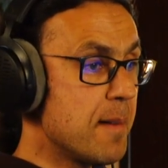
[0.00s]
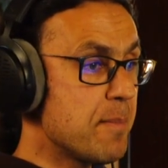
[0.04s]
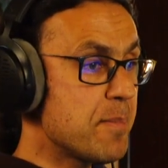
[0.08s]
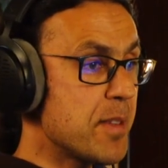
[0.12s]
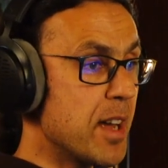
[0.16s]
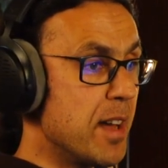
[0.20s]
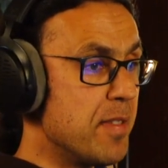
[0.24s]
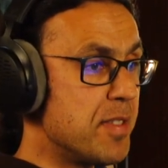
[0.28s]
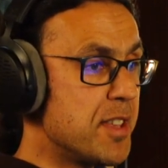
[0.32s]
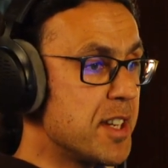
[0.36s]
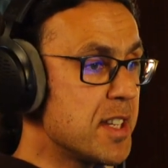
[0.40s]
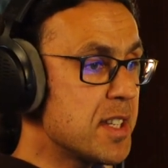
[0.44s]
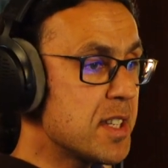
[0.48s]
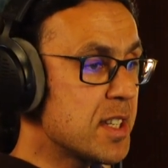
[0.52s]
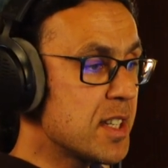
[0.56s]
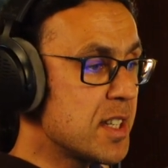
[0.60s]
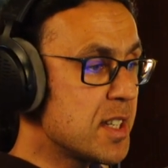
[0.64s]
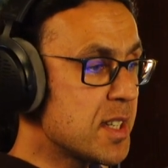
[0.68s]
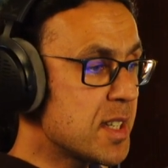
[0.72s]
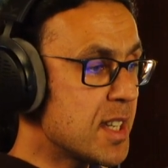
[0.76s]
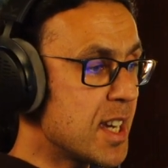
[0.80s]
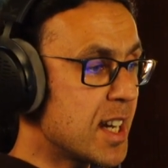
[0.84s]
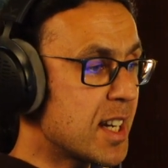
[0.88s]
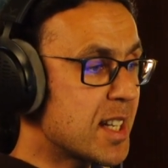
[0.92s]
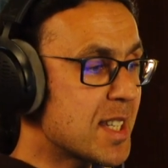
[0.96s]
And this
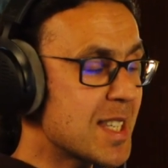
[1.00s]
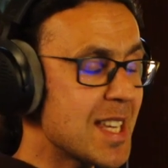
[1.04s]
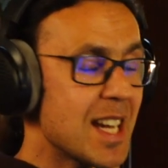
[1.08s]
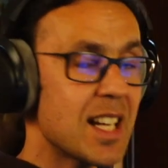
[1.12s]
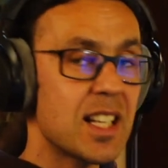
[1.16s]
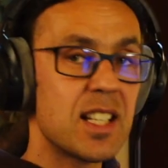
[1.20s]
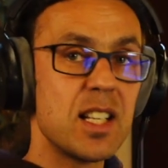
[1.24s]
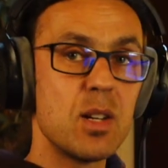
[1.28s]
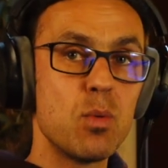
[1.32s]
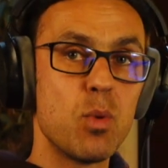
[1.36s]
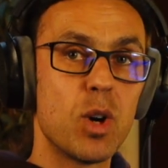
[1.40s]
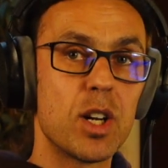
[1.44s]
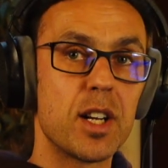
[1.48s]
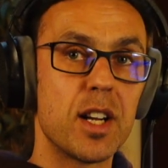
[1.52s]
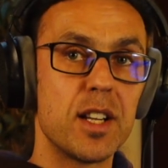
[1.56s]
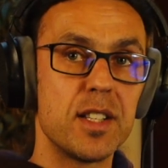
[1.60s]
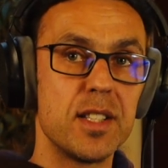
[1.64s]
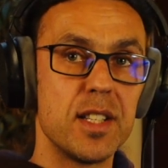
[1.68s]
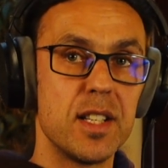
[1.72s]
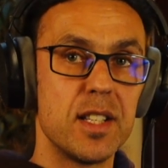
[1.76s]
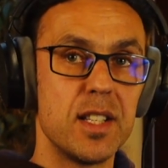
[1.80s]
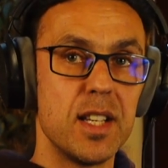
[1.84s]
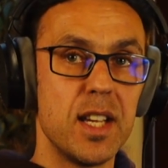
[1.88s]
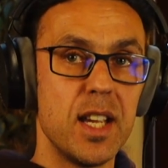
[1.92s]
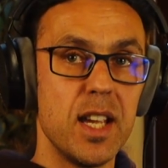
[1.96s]
is exactly what I
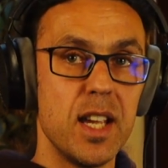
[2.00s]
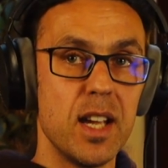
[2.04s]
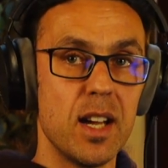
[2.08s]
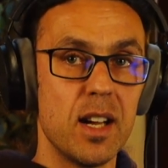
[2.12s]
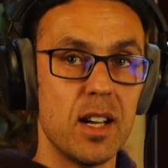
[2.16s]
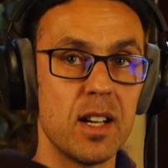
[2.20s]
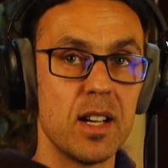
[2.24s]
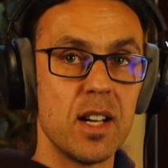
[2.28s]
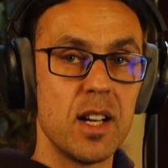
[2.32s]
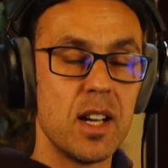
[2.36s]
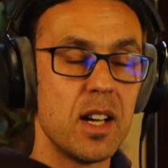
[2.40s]
did here.